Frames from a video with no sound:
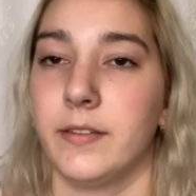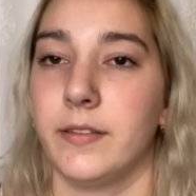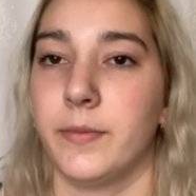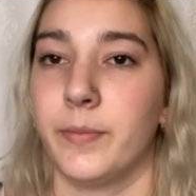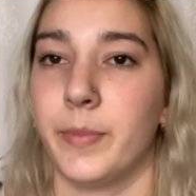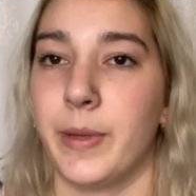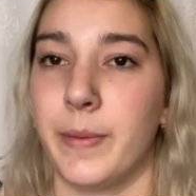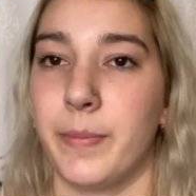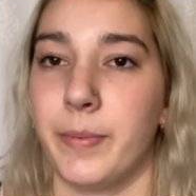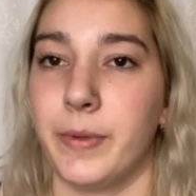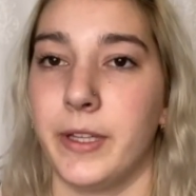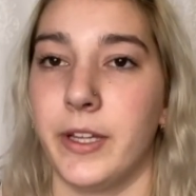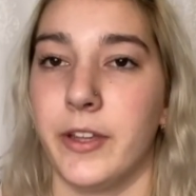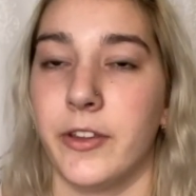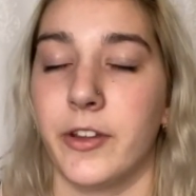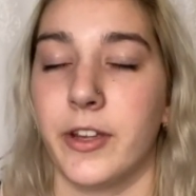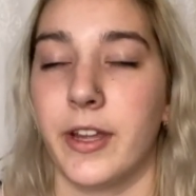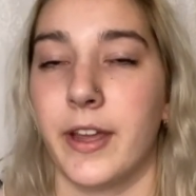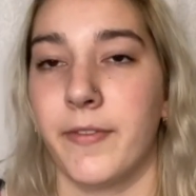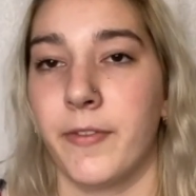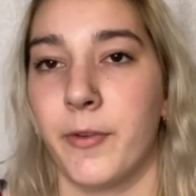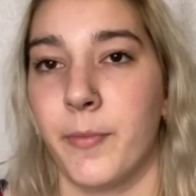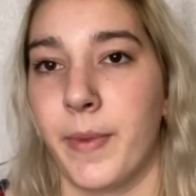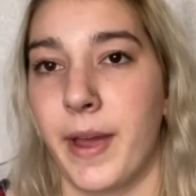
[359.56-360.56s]
People either
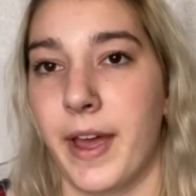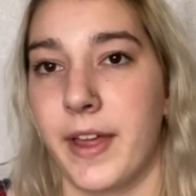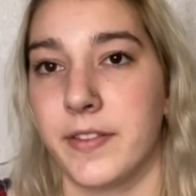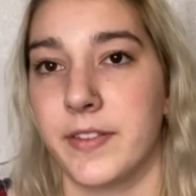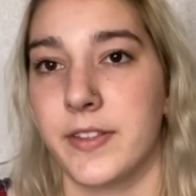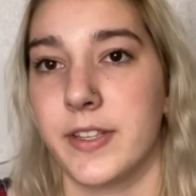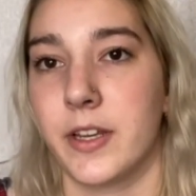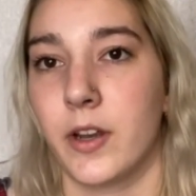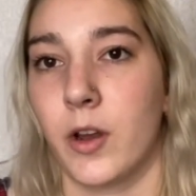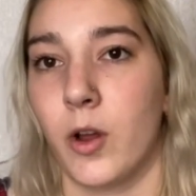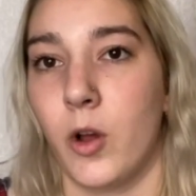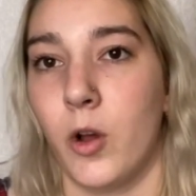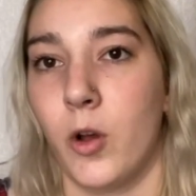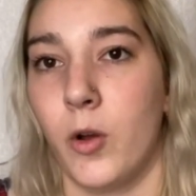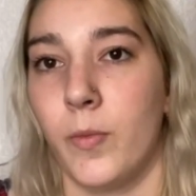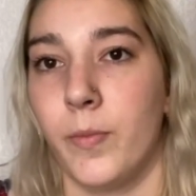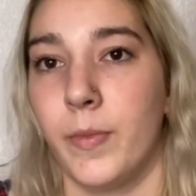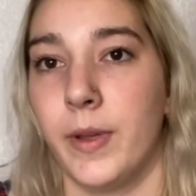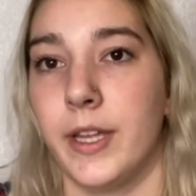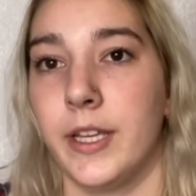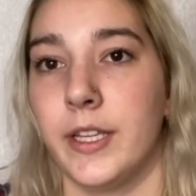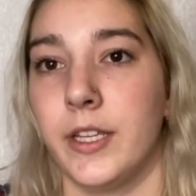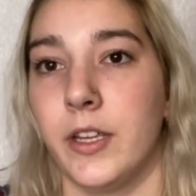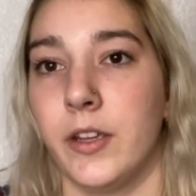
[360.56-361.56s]
give them baths at home
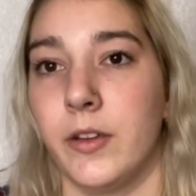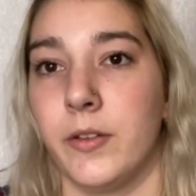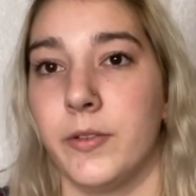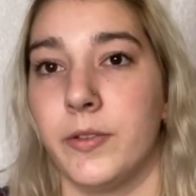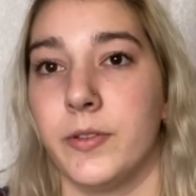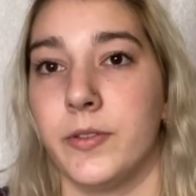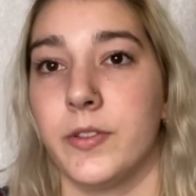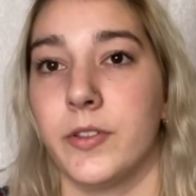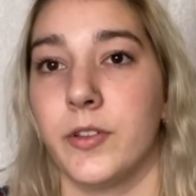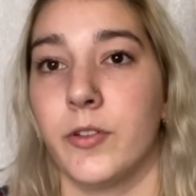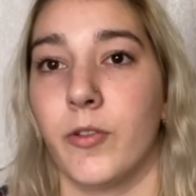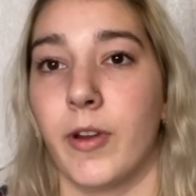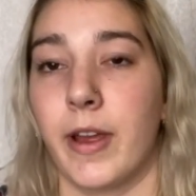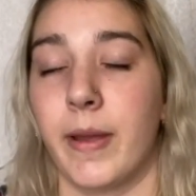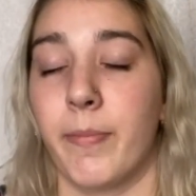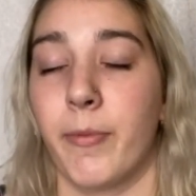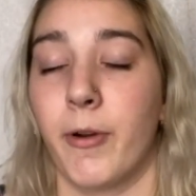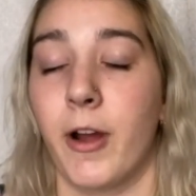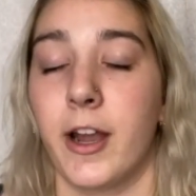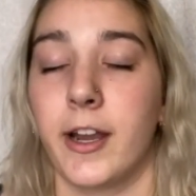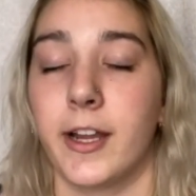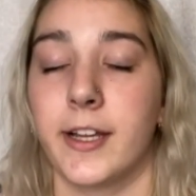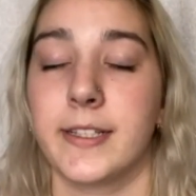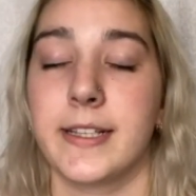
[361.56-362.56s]
and use great
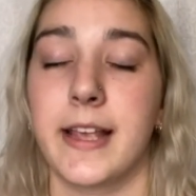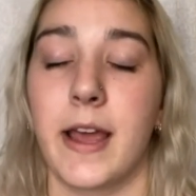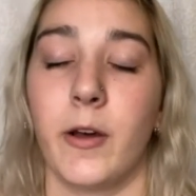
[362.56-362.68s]
products.